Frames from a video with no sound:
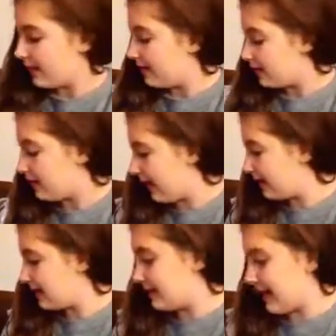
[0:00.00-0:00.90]
So
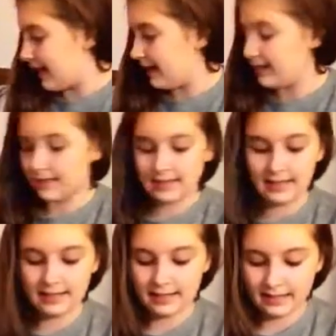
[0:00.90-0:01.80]
that's that,
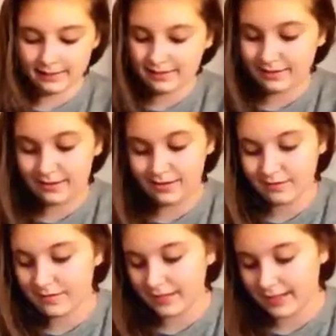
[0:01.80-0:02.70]
and now it's all over
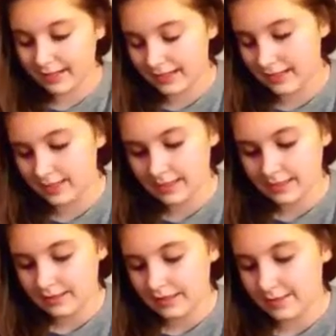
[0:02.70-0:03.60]
my hand.
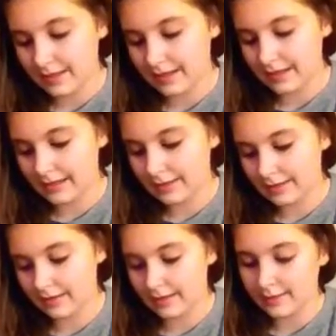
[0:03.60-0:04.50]
Come on.
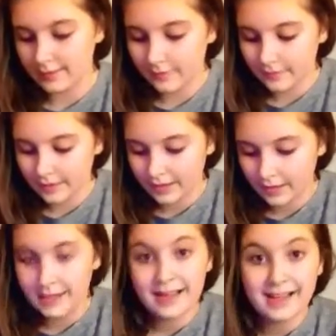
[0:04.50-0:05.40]
Okay.
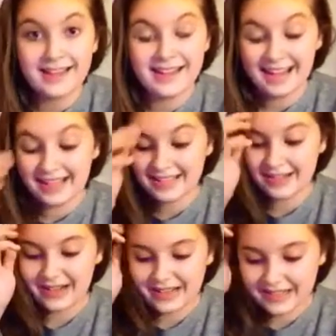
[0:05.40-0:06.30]
The next
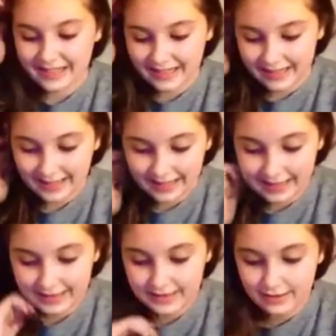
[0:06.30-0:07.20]
question
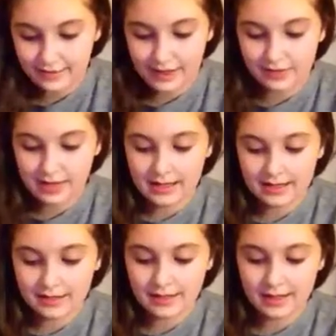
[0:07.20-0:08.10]
is, do you get dressed
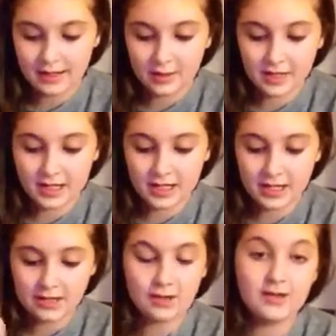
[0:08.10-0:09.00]
or stay in your
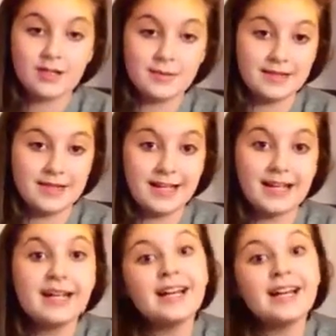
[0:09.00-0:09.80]
PJs on Christmas Day?